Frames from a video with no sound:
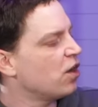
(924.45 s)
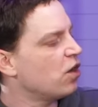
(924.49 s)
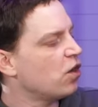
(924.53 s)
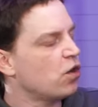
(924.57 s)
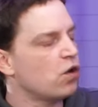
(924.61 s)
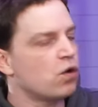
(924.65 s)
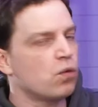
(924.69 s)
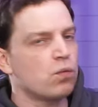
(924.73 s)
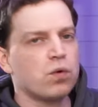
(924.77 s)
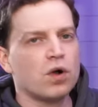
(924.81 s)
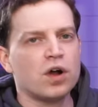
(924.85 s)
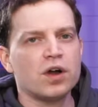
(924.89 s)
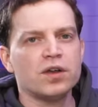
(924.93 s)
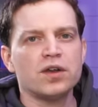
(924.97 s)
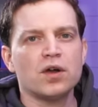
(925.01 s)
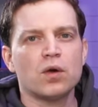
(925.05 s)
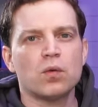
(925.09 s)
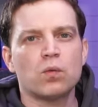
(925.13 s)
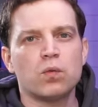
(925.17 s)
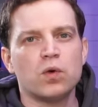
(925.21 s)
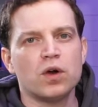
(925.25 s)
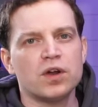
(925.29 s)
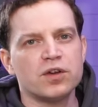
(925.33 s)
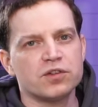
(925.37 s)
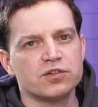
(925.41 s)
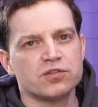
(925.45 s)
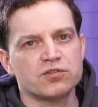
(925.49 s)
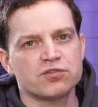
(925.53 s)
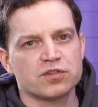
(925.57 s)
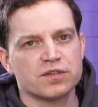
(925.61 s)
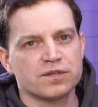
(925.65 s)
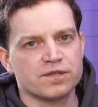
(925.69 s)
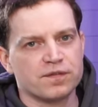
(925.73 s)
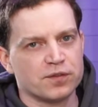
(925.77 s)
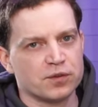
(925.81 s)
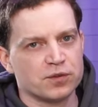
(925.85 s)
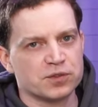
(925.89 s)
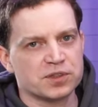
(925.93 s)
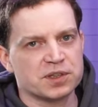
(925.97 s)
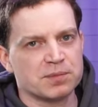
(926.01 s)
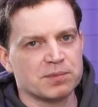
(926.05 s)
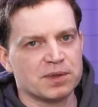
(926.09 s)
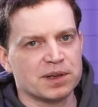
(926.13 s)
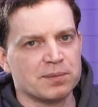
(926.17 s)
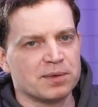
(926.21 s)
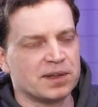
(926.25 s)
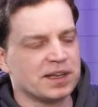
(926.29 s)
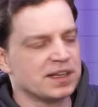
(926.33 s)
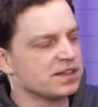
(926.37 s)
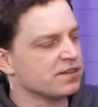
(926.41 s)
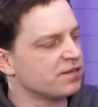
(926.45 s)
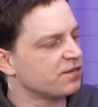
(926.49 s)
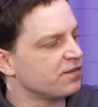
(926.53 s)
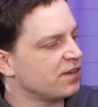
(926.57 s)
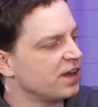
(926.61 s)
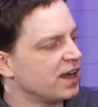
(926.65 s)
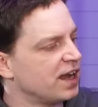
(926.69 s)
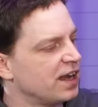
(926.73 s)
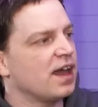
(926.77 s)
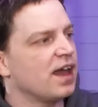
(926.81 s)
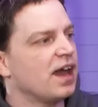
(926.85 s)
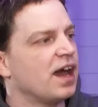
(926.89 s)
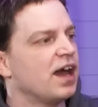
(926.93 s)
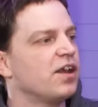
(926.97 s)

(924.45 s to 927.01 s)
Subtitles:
or one 140mm fan.